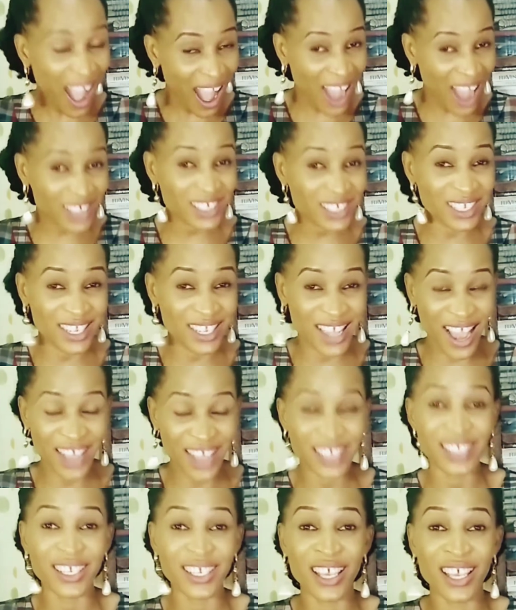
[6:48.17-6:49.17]
actually
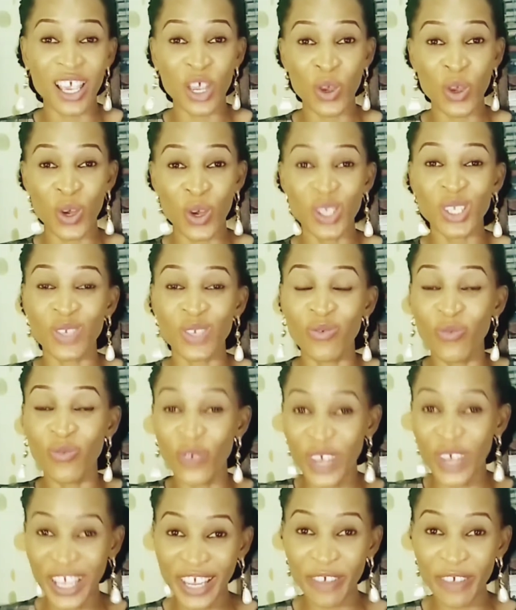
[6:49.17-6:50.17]
asking God to
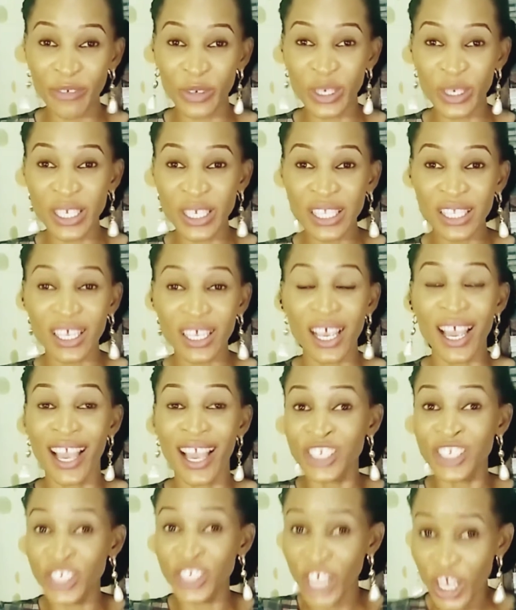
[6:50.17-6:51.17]
forgive us,
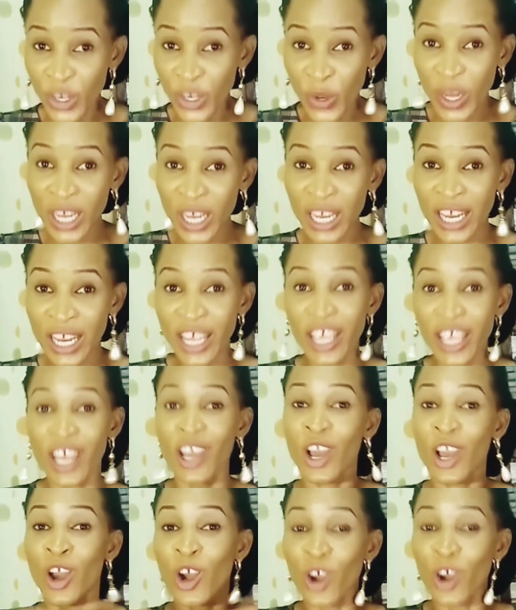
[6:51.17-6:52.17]
genuinely
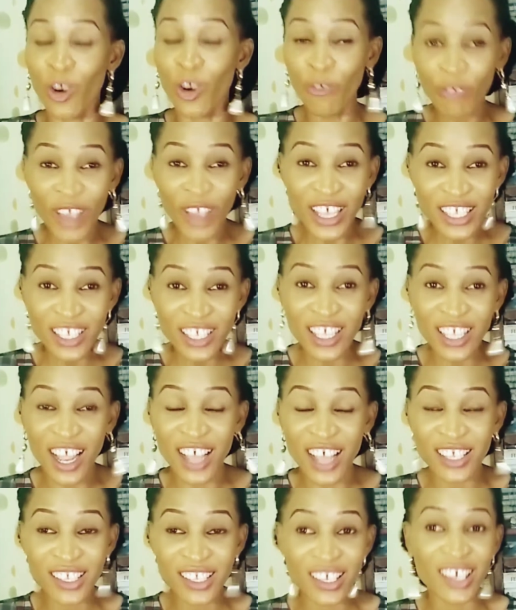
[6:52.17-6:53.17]
confessing
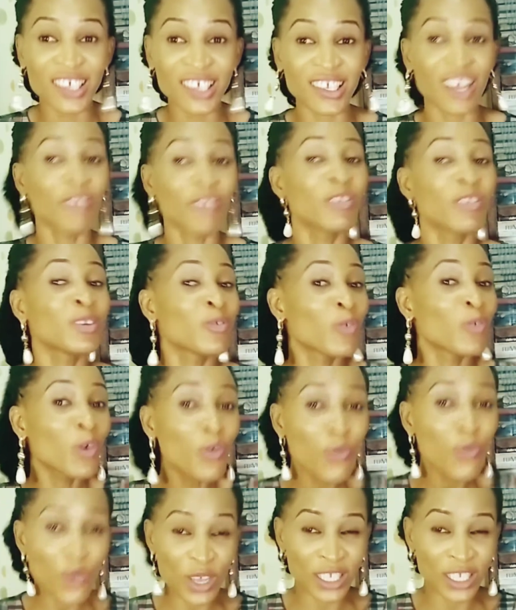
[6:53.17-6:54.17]
our sins and
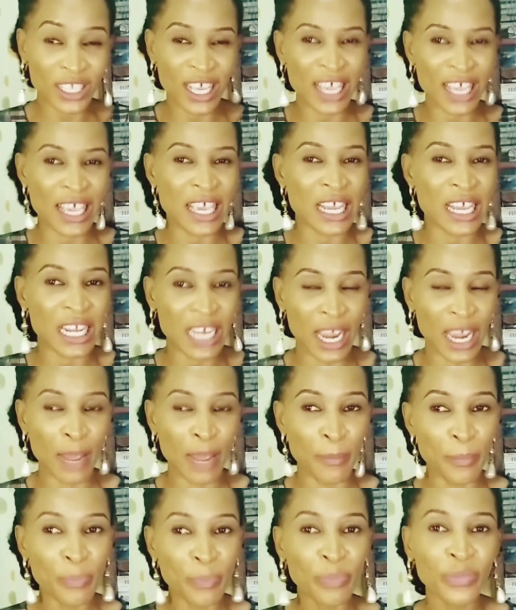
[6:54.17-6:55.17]
forsaking
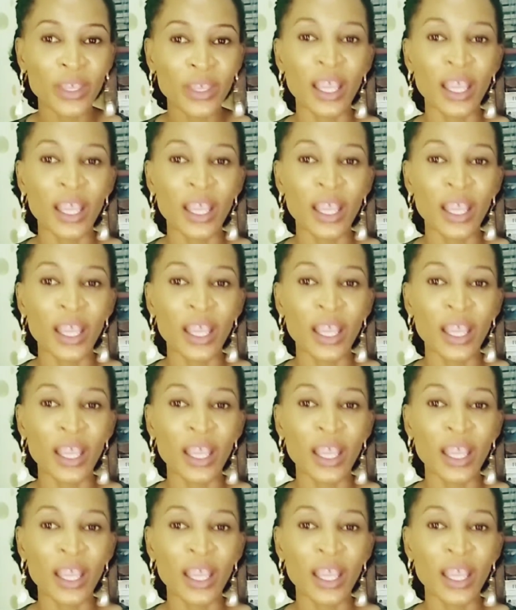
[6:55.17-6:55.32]
them.